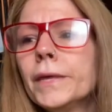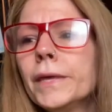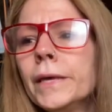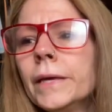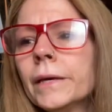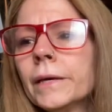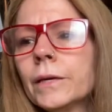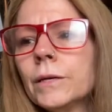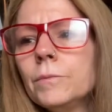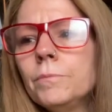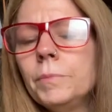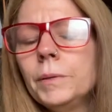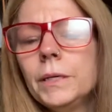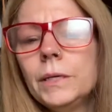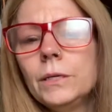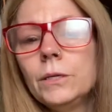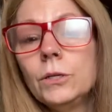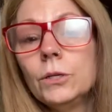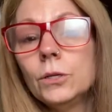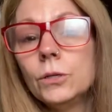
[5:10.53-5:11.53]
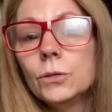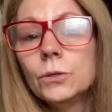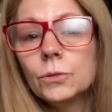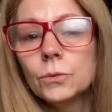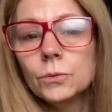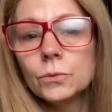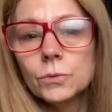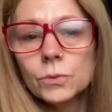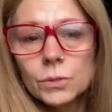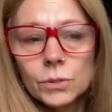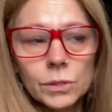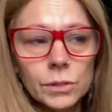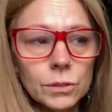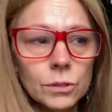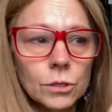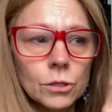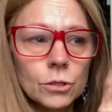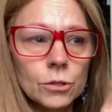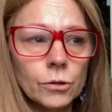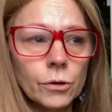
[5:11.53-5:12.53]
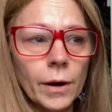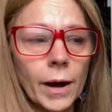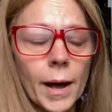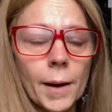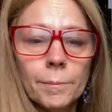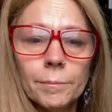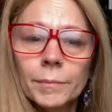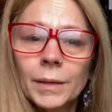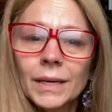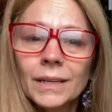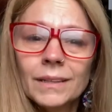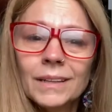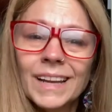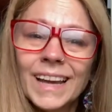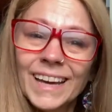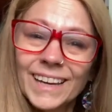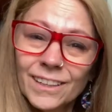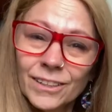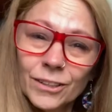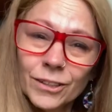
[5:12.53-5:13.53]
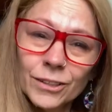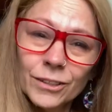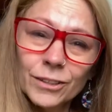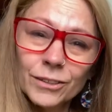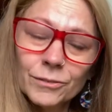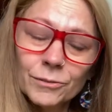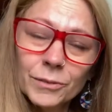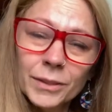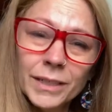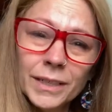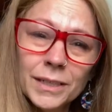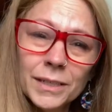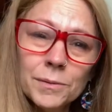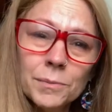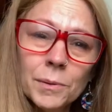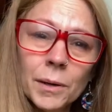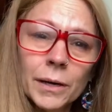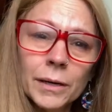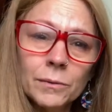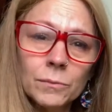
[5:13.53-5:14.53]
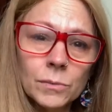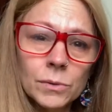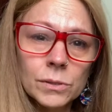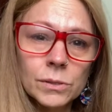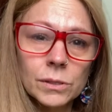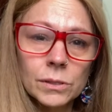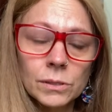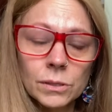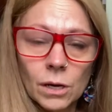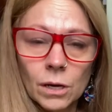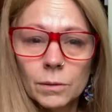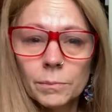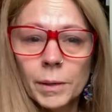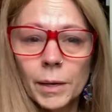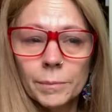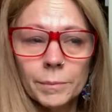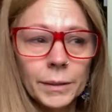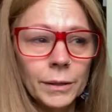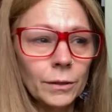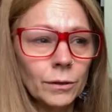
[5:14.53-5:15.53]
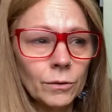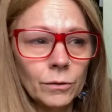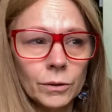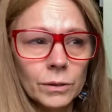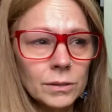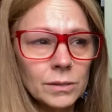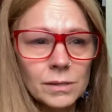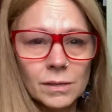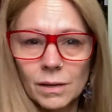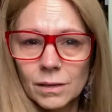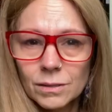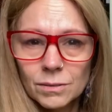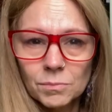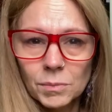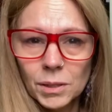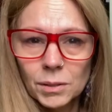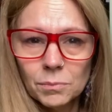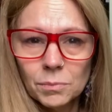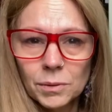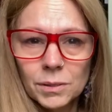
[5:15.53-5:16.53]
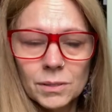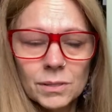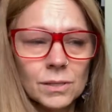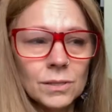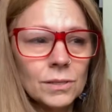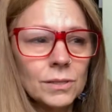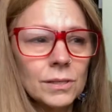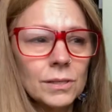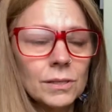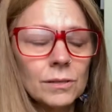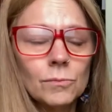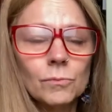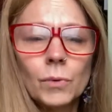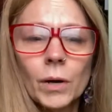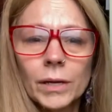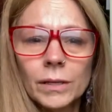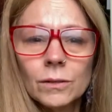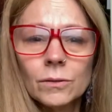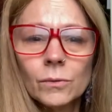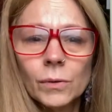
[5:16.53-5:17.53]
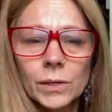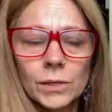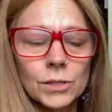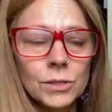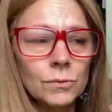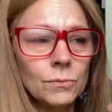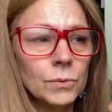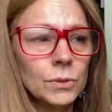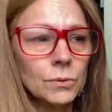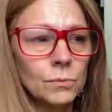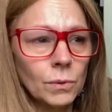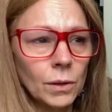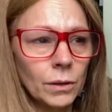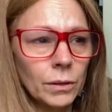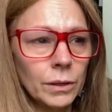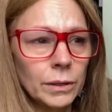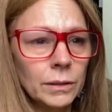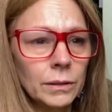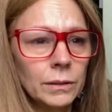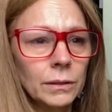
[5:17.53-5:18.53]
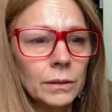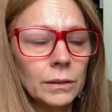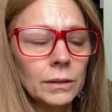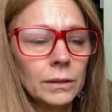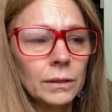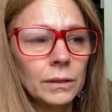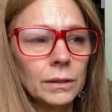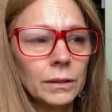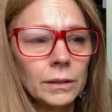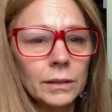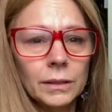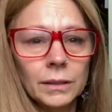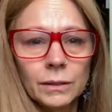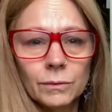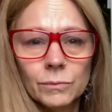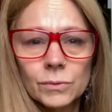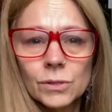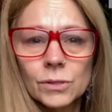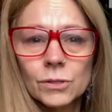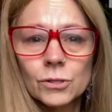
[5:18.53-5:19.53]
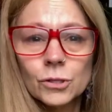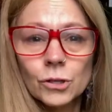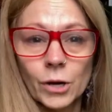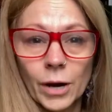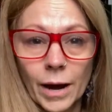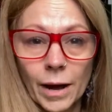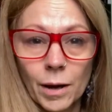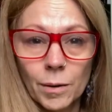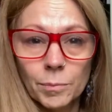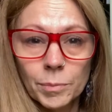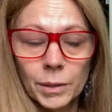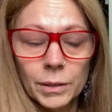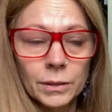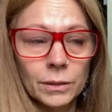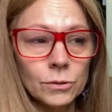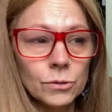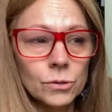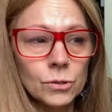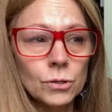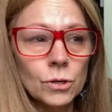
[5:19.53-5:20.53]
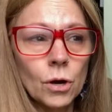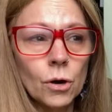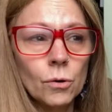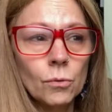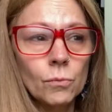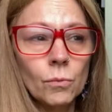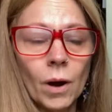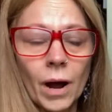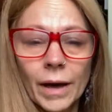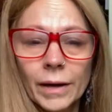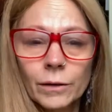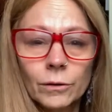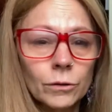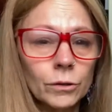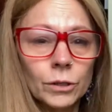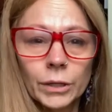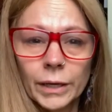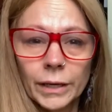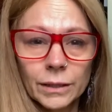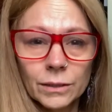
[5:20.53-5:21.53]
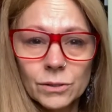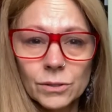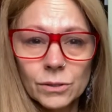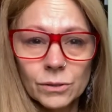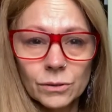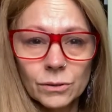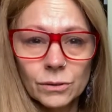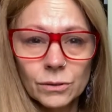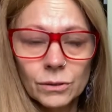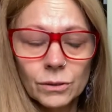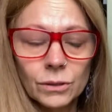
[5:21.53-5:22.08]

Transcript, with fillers: it could be used to trap me later when anybody wants to talk about me or criticize me because it's the way the question was worded, it was a trap and there's no right or good answer.